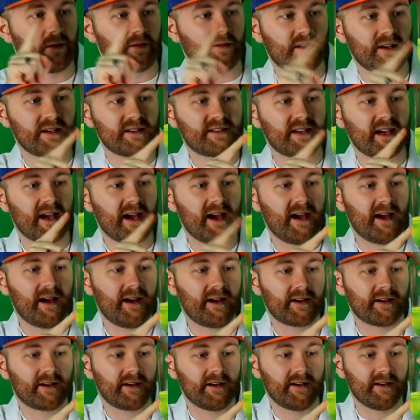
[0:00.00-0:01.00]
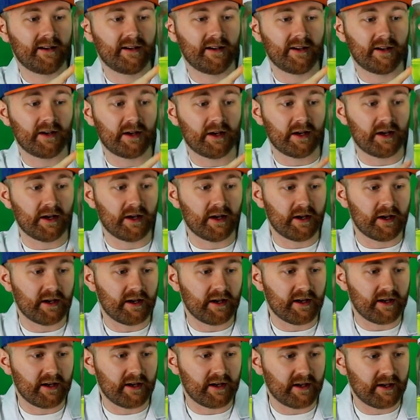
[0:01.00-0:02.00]
this egg,
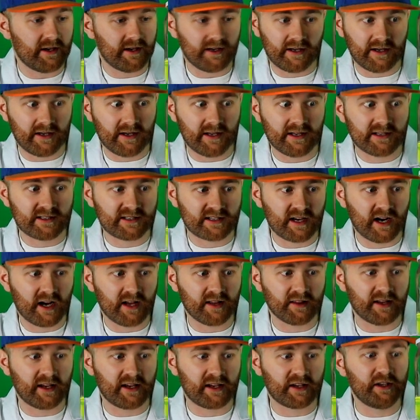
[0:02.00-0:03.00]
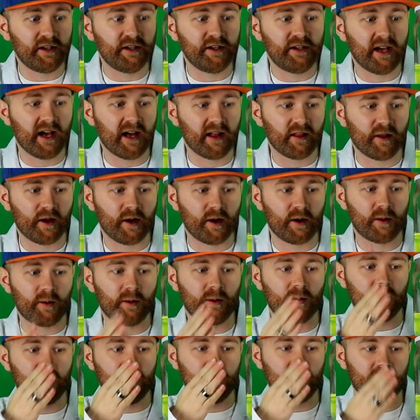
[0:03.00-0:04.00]
it's got like
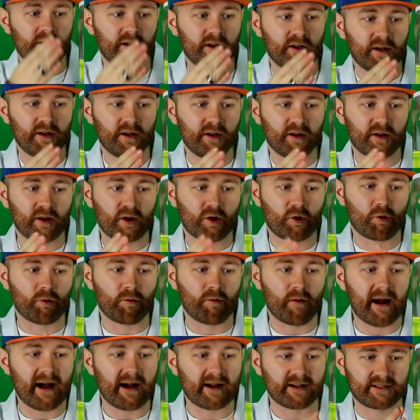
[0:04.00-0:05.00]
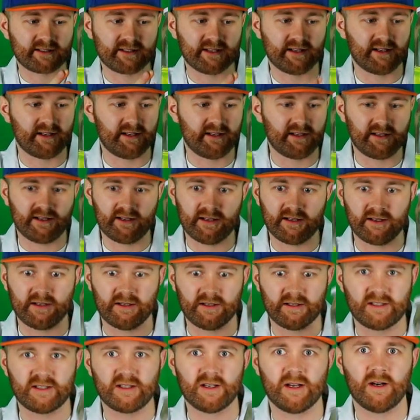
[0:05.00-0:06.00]
yellow cracks in it.
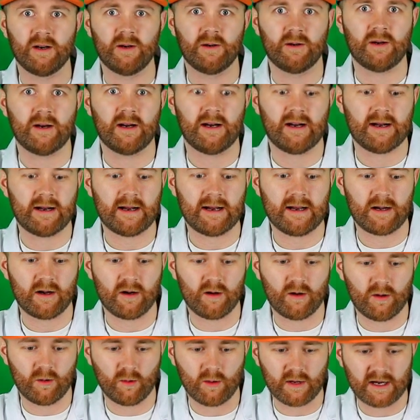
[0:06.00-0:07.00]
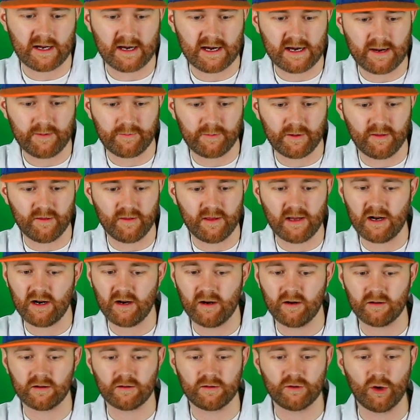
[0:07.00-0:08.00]
So I don't know what happened
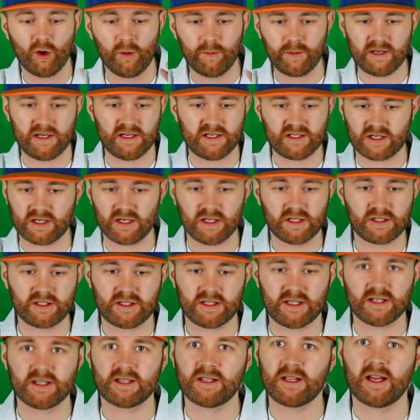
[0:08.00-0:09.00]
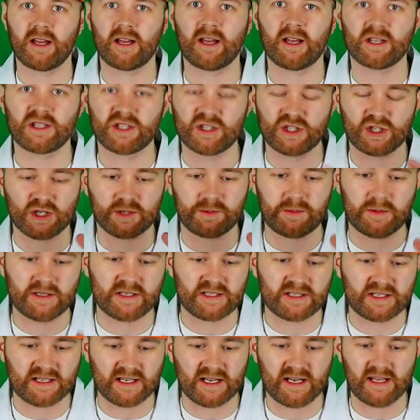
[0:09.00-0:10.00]
there. Nobody's touched this thing. It's just been
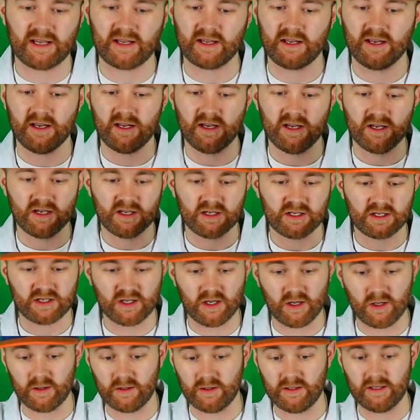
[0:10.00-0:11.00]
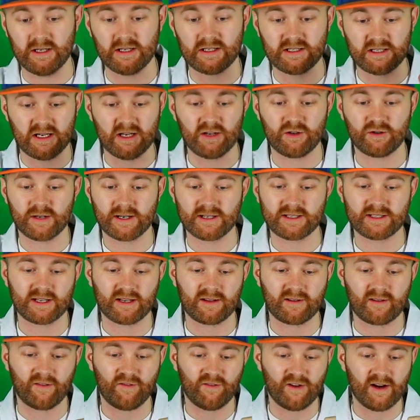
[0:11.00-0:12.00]
sitting. So it's
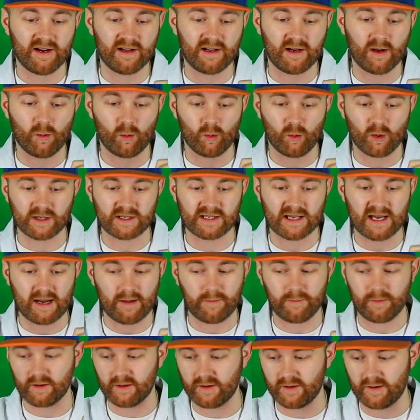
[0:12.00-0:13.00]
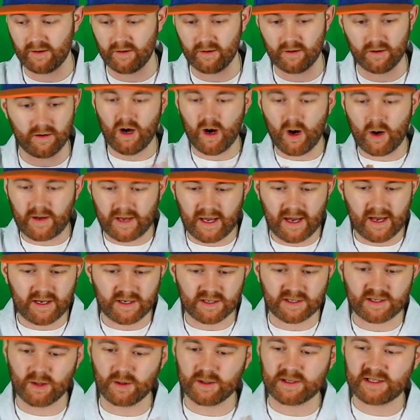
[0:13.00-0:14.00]
interesting to find out what's happened here. Okay,
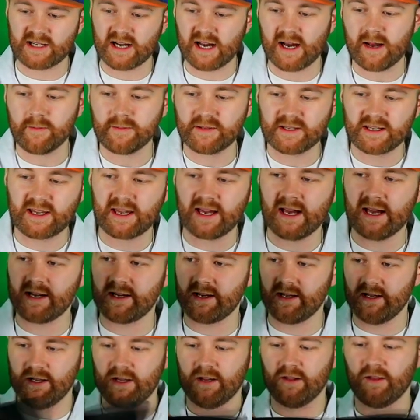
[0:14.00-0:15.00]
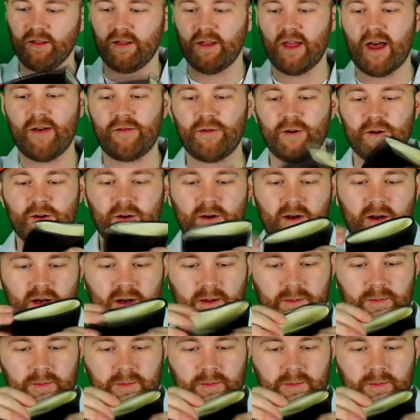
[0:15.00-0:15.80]
so it's time to get latexed